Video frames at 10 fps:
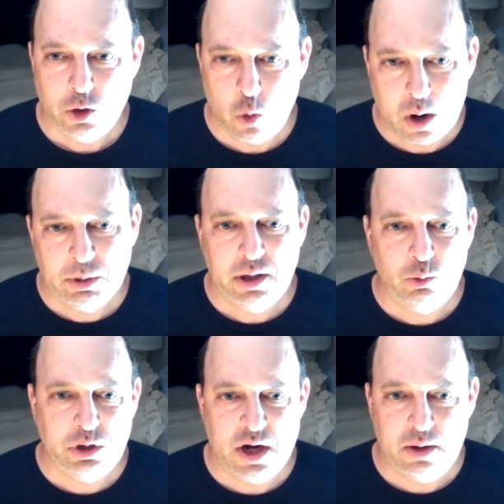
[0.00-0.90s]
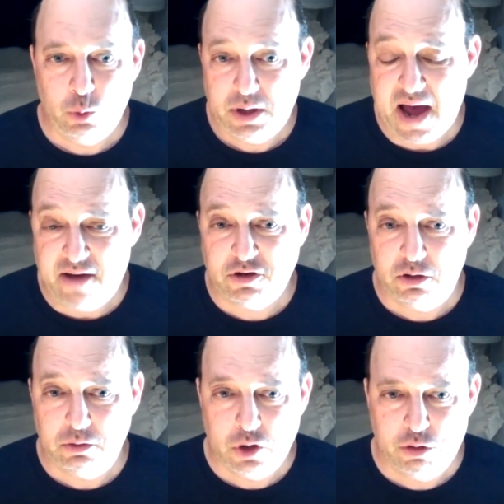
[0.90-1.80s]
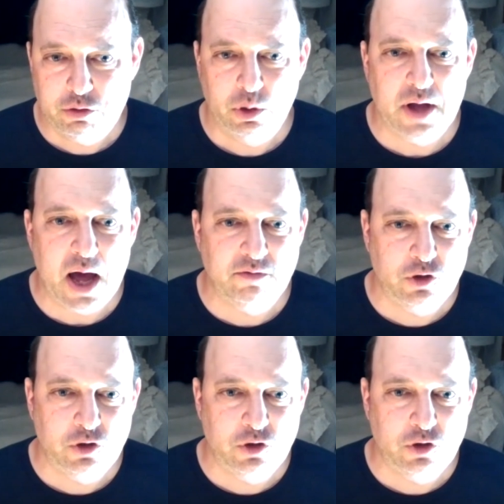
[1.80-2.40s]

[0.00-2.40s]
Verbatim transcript: normally would would have to go through a lot